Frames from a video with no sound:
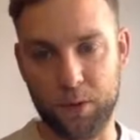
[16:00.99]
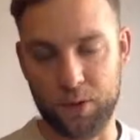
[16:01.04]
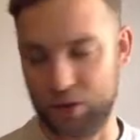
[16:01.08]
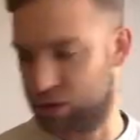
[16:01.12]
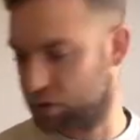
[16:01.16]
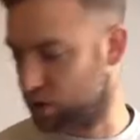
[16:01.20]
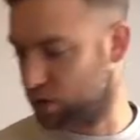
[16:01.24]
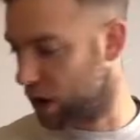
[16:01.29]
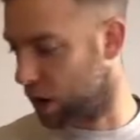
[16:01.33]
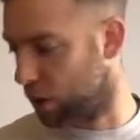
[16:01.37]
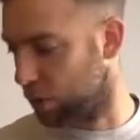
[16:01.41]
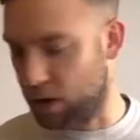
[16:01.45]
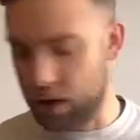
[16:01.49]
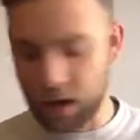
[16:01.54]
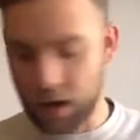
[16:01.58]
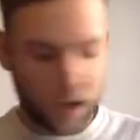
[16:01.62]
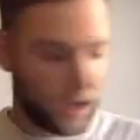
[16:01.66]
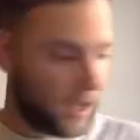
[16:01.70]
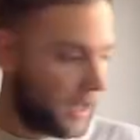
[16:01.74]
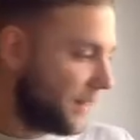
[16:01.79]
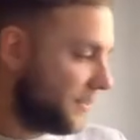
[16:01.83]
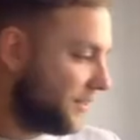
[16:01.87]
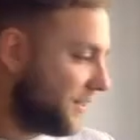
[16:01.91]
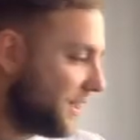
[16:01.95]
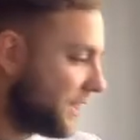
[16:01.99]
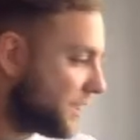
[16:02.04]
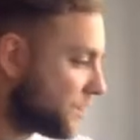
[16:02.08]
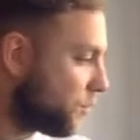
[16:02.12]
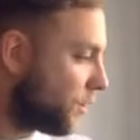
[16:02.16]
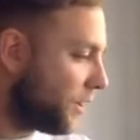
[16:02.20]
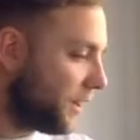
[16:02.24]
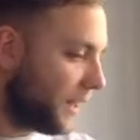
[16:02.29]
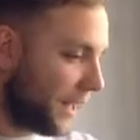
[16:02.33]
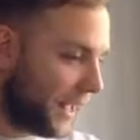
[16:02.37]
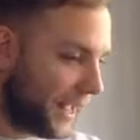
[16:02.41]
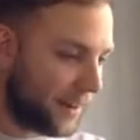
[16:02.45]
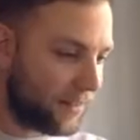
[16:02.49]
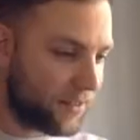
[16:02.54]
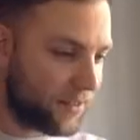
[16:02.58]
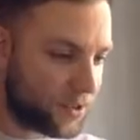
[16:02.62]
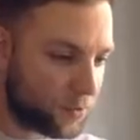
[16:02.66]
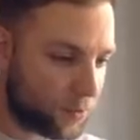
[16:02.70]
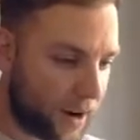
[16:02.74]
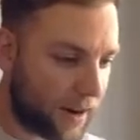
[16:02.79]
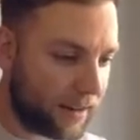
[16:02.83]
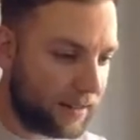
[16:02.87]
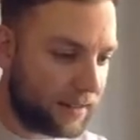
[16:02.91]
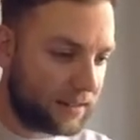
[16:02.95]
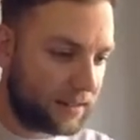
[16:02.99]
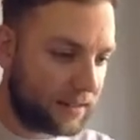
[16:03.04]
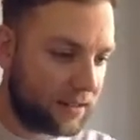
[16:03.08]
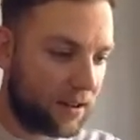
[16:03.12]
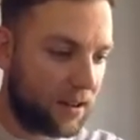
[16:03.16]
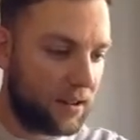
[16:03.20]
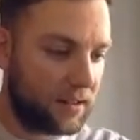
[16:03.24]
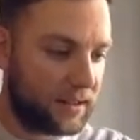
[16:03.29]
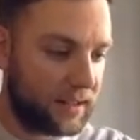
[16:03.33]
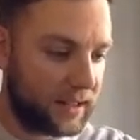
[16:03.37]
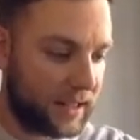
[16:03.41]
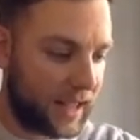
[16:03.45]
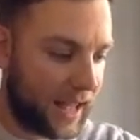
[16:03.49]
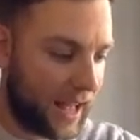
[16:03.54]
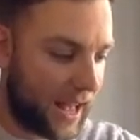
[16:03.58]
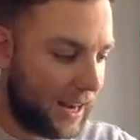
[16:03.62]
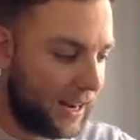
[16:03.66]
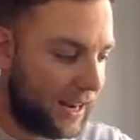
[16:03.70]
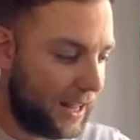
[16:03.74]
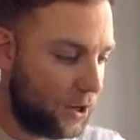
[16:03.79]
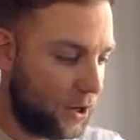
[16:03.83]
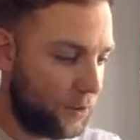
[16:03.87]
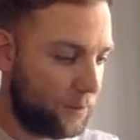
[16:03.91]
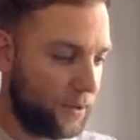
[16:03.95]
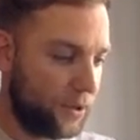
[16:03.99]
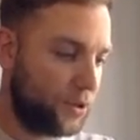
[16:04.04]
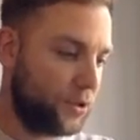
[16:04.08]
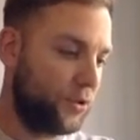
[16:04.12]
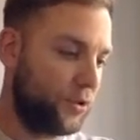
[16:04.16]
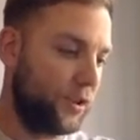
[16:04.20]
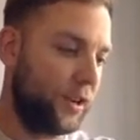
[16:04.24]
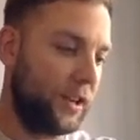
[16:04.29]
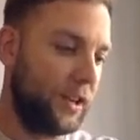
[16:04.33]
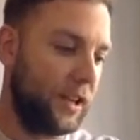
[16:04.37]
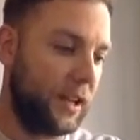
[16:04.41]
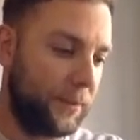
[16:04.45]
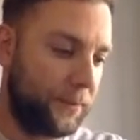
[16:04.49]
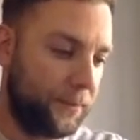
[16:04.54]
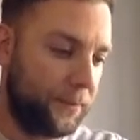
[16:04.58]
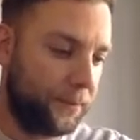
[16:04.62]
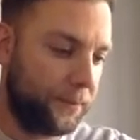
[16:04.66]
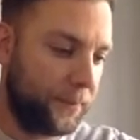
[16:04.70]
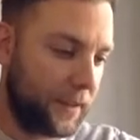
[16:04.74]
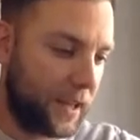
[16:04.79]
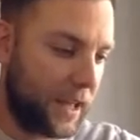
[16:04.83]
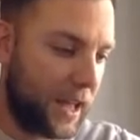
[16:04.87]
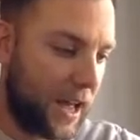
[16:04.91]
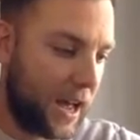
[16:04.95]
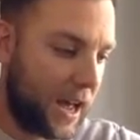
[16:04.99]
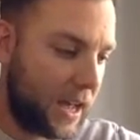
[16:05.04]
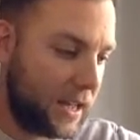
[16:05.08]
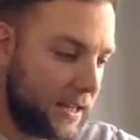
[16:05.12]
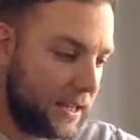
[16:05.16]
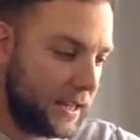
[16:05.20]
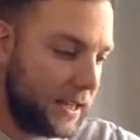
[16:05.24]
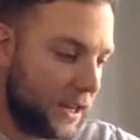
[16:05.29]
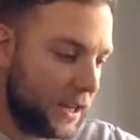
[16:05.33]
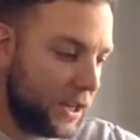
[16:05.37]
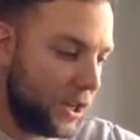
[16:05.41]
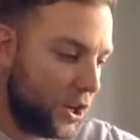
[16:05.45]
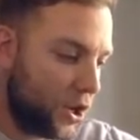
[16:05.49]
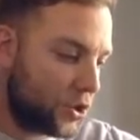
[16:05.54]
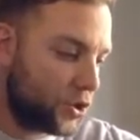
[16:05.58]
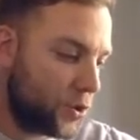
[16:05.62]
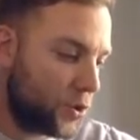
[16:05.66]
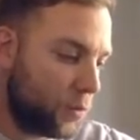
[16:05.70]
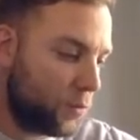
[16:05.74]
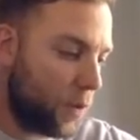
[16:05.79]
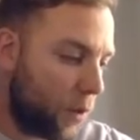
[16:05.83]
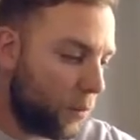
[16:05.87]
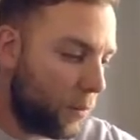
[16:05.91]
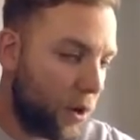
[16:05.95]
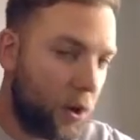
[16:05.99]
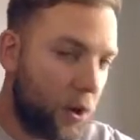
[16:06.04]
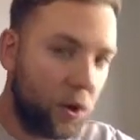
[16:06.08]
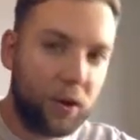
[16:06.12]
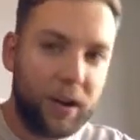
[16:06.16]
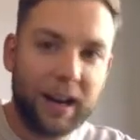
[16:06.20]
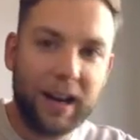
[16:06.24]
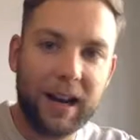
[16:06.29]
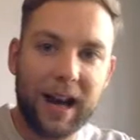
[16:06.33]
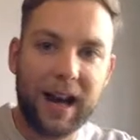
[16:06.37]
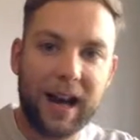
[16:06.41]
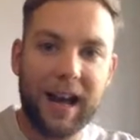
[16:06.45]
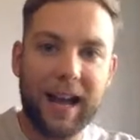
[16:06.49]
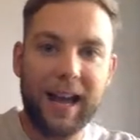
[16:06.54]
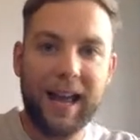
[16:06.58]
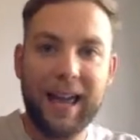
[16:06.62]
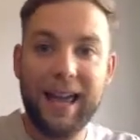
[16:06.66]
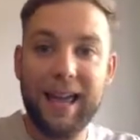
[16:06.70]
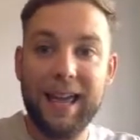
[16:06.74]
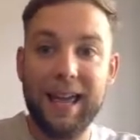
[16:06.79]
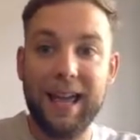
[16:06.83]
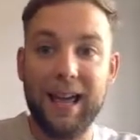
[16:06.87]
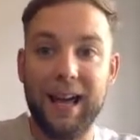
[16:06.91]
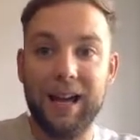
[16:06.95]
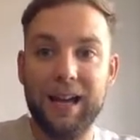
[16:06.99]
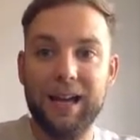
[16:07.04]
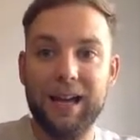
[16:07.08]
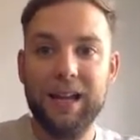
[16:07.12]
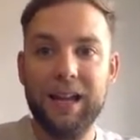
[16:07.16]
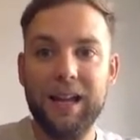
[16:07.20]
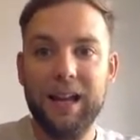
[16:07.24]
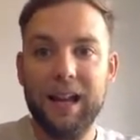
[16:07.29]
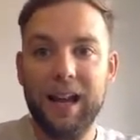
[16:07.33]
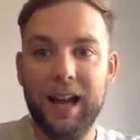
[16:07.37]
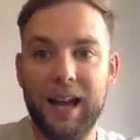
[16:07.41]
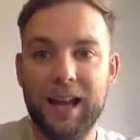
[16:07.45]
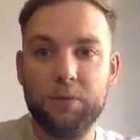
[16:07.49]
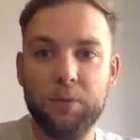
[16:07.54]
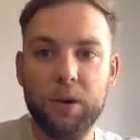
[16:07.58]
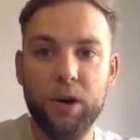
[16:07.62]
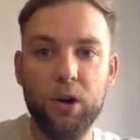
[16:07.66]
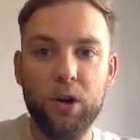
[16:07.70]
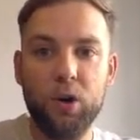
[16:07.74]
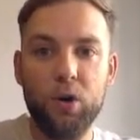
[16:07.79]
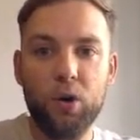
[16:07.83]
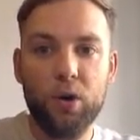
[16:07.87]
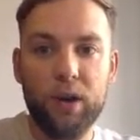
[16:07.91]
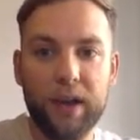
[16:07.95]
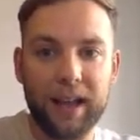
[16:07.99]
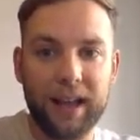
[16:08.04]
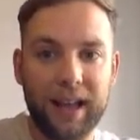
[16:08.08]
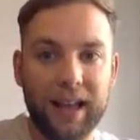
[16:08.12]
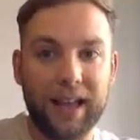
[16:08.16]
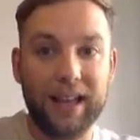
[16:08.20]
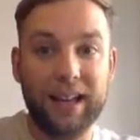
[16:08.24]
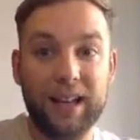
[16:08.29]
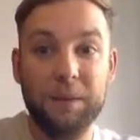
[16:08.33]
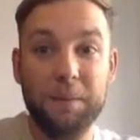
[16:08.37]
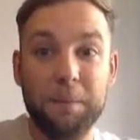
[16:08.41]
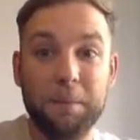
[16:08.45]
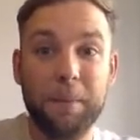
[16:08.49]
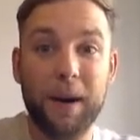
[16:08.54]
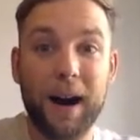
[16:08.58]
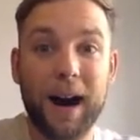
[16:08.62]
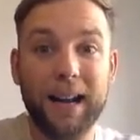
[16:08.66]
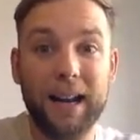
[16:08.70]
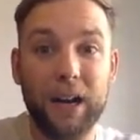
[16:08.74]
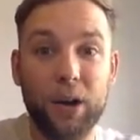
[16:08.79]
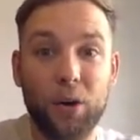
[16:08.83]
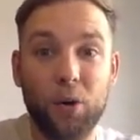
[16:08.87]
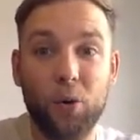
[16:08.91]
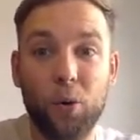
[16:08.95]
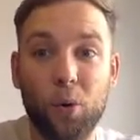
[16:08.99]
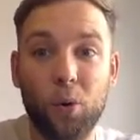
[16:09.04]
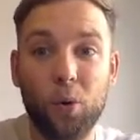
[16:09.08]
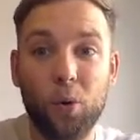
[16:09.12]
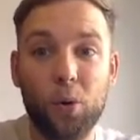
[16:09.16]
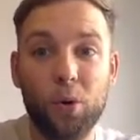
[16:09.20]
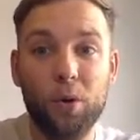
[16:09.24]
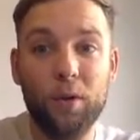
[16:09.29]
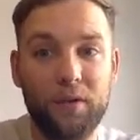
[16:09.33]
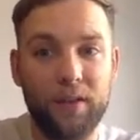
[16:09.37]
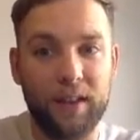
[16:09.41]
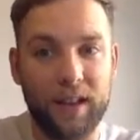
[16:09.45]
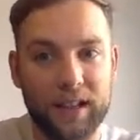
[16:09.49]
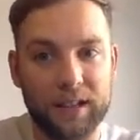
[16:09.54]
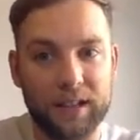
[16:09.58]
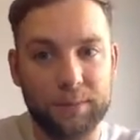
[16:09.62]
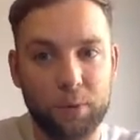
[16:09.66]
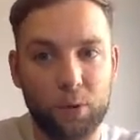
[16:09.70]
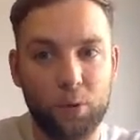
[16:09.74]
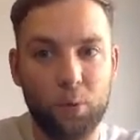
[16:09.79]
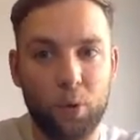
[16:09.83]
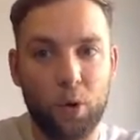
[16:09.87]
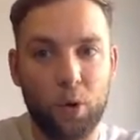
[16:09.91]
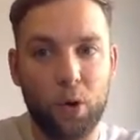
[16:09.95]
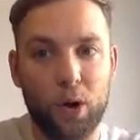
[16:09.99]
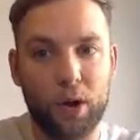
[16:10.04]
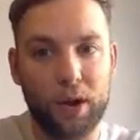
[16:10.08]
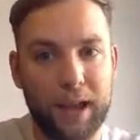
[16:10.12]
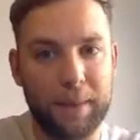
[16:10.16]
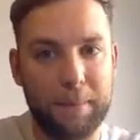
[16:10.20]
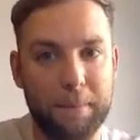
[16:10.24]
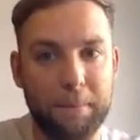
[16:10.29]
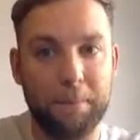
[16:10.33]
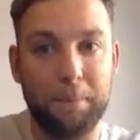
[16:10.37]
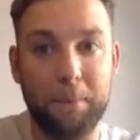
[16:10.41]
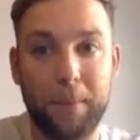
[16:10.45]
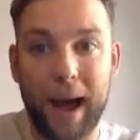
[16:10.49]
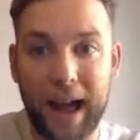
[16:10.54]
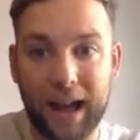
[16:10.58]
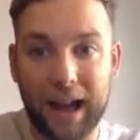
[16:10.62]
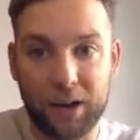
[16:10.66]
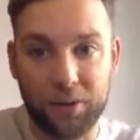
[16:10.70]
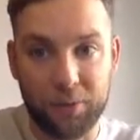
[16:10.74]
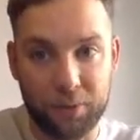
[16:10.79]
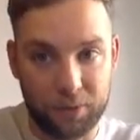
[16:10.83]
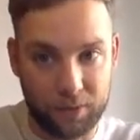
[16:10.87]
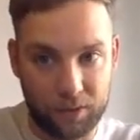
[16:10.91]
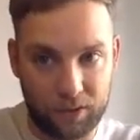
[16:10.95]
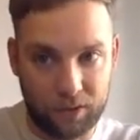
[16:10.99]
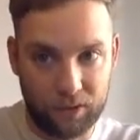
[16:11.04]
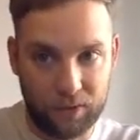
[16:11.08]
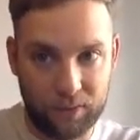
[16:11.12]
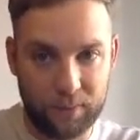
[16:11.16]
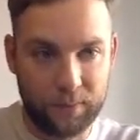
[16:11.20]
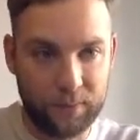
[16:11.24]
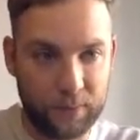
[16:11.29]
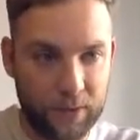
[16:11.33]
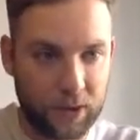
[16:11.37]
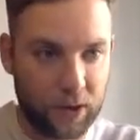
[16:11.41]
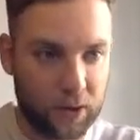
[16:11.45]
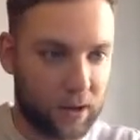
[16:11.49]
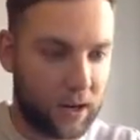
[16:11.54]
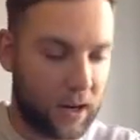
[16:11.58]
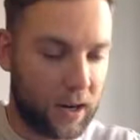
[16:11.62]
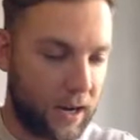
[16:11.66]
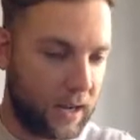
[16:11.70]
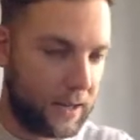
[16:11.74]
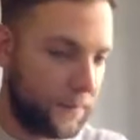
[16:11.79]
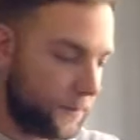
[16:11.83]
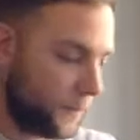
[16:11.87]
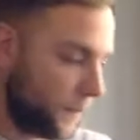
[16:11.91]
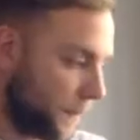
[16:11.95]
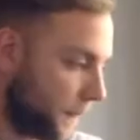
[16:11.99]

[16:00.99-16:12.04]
So this one here is where it starts to get a little bit tricky. Okay. So what we're looking at here is we're looking at combining all of these but working backwards. Alright?